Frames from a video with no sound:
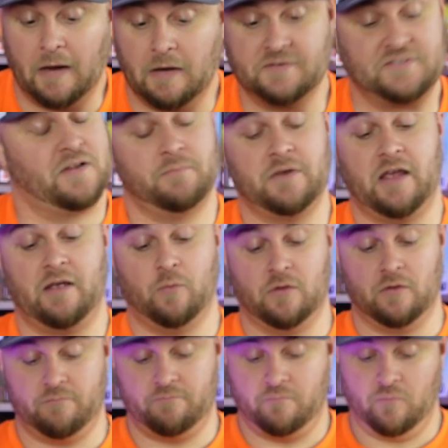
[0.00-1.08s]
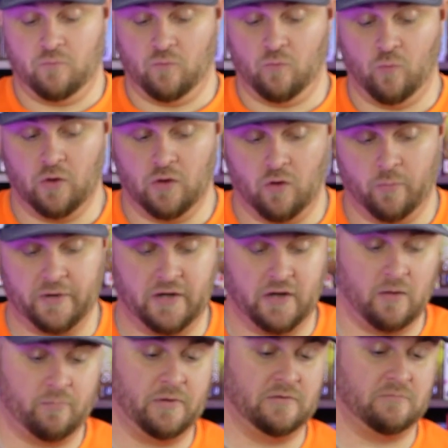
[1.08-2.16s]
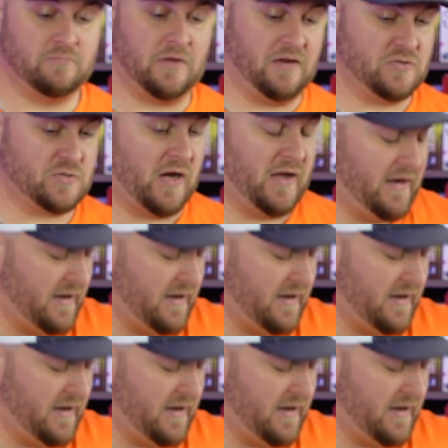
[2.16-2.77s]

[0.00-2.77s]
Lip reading: someday we'll open it up and try it